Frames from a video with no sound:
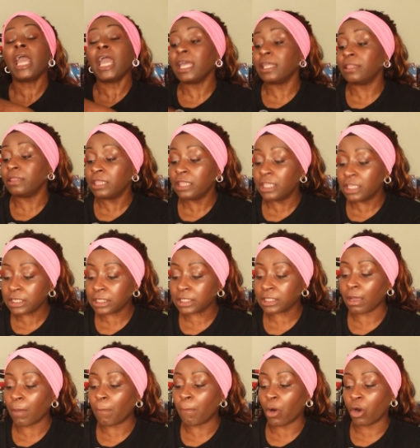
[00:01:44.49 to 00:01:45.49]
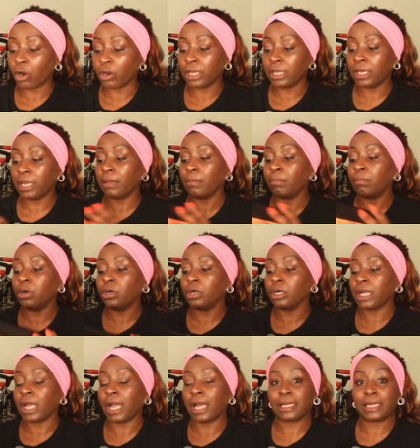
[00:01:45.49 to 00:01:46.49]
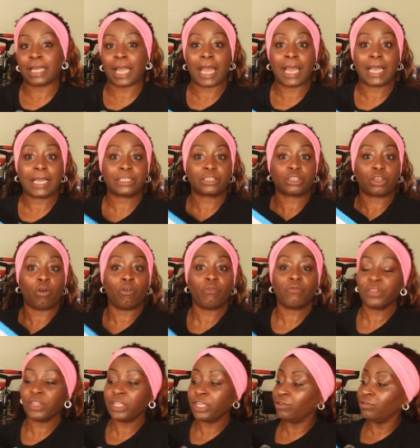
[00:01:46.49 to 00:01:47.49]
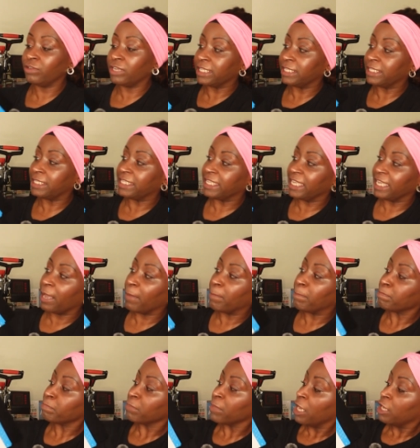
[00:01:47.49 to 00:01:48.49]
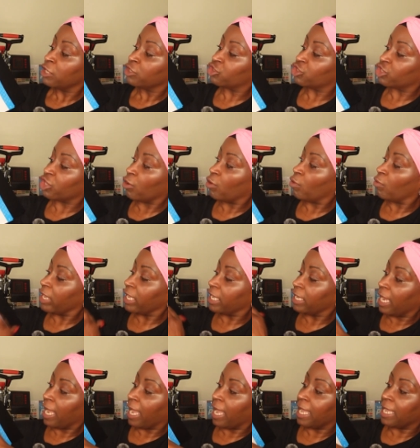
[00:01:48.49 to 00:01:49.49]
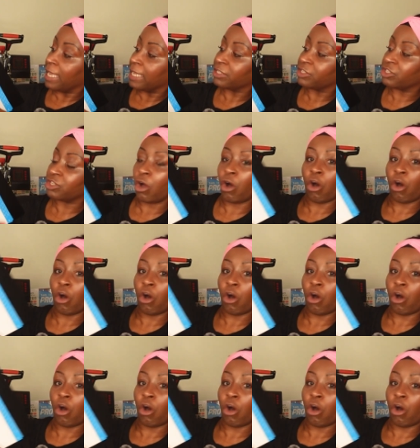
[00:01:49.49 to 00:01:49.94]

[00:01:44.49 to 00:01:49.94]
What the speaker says: And this marketing book, guys, hopefully you can see it. So it has